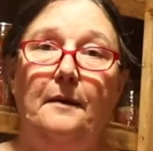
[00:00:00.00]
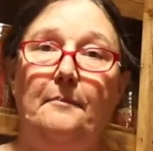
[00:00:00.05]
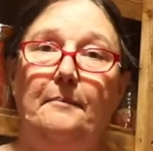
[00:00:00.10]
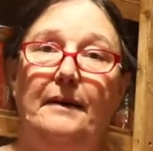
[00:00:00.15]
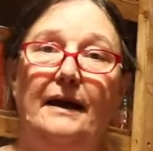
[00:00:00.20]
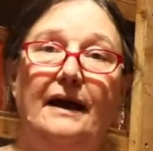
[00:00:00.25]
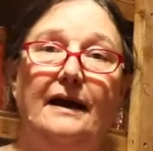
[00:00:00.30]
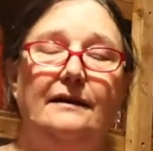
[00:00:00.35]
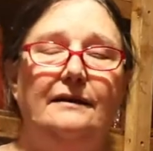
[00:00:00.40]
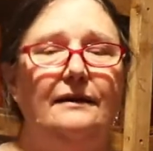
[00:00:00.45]

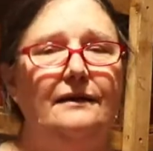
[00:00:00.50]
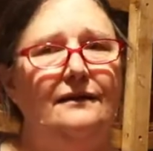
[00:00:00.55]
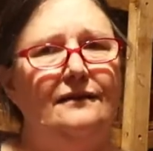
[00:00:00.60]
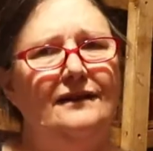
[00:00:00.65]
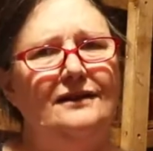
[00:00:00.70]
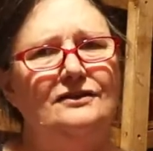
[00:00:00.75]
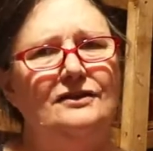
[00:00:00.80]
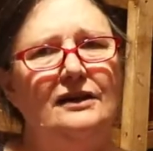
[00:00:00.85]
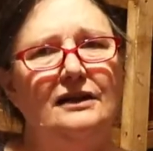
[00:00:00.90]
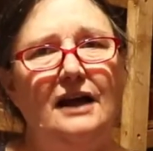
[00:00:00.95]
But
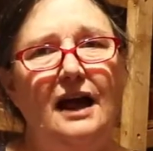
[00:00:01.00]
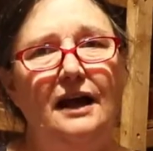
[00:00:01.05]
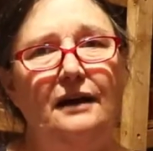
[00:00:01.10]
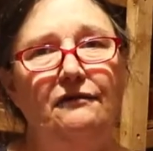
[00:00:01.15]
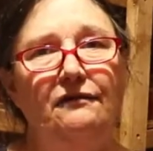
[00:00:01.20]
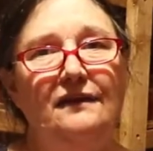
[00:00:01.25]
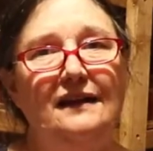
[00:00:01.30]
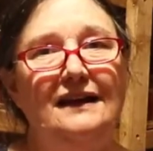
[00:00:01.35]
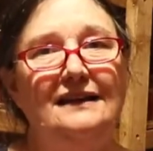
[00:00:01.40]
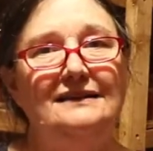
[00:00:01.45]
there's a lot
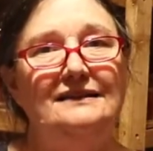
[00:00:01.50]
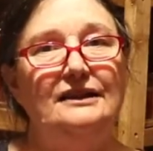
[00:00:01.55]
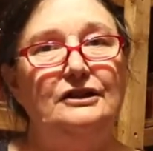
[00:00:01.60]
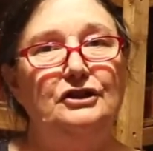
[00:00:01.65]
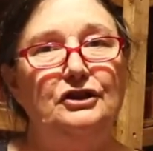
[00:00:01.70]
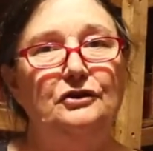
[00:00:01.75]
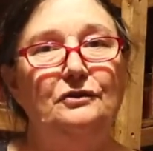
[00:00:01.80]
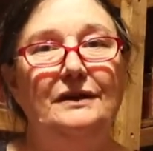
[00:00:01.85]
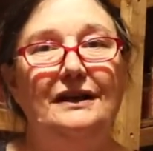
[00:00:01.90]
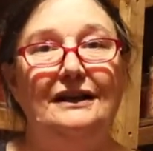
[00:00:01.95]
of things
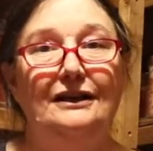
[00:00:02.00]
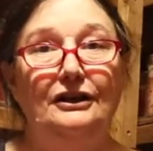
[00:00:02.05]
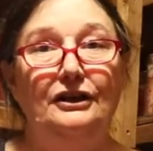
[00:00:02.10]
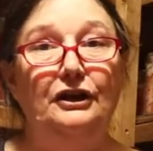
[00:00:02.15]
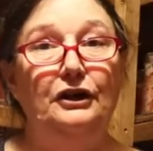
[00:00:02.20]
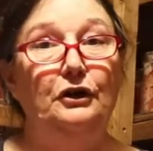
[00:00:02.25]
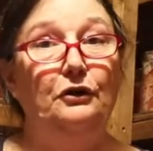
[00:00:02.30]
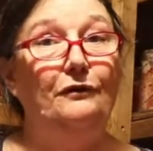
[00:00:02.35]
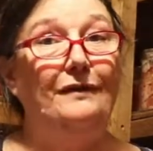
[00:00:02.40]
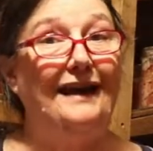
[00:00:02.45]
that you can
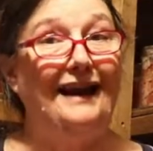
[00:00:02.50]
do